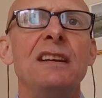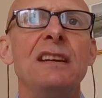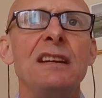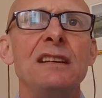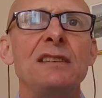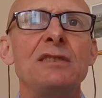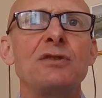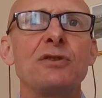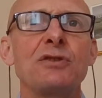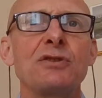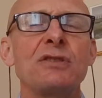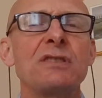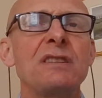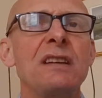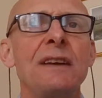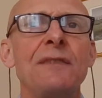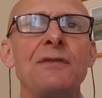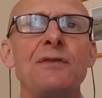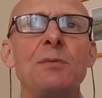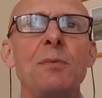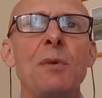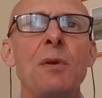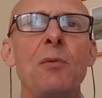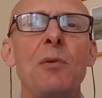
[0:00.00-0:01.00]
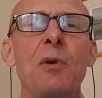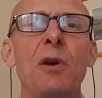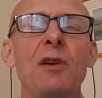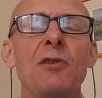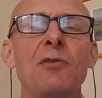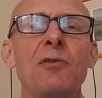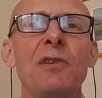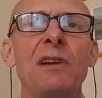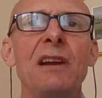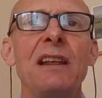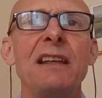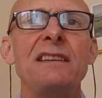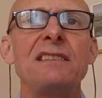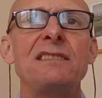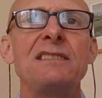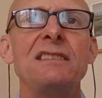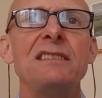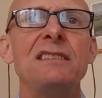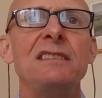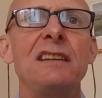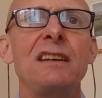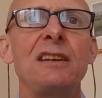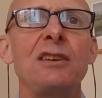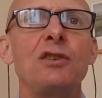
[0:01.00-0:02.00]
It doesn't have to be work
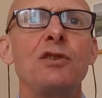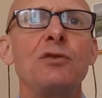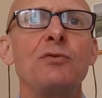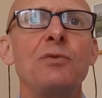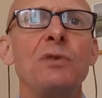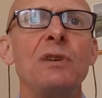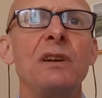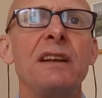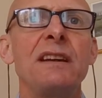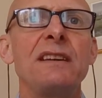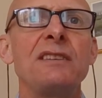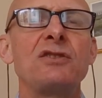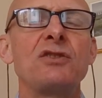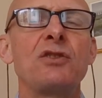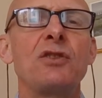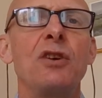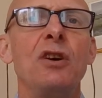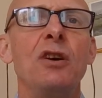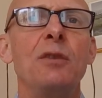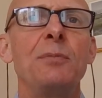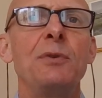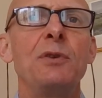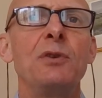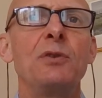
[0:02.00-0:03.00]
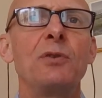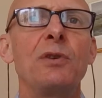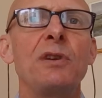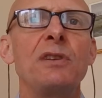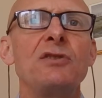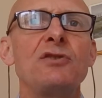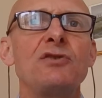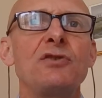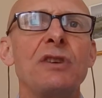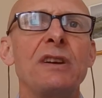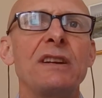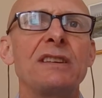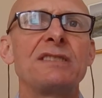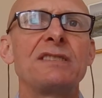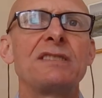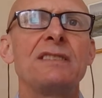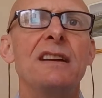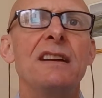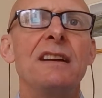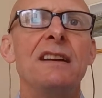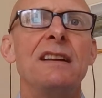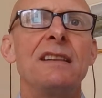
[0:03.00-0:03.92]
related, it could relate to a hobby or interest.